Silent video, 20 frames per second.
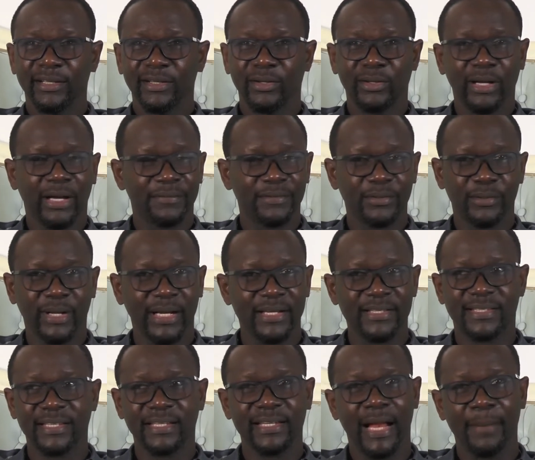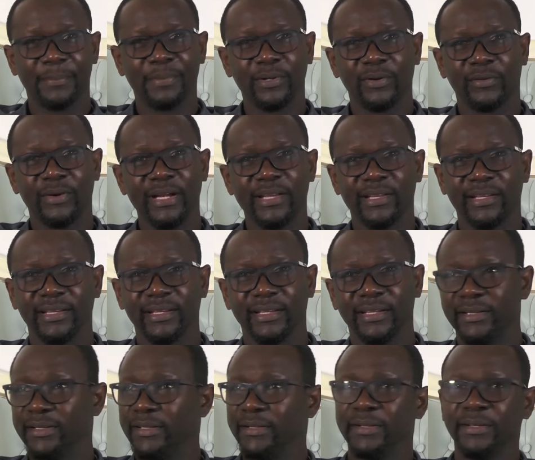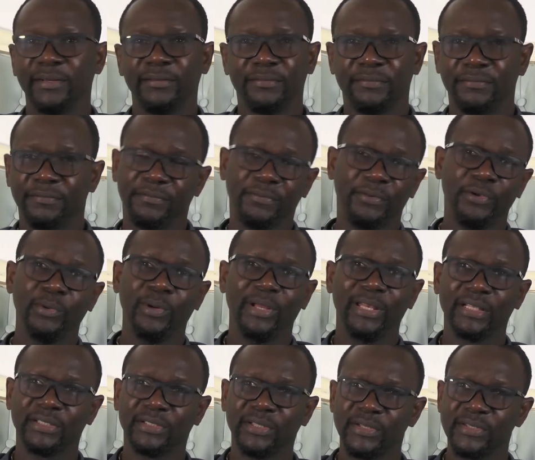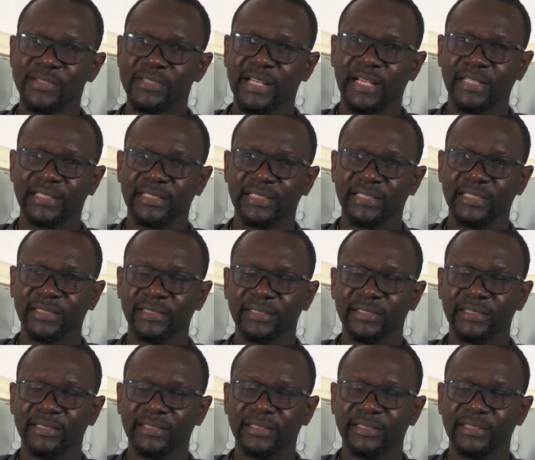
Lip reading: You can see it happening already in the few elections that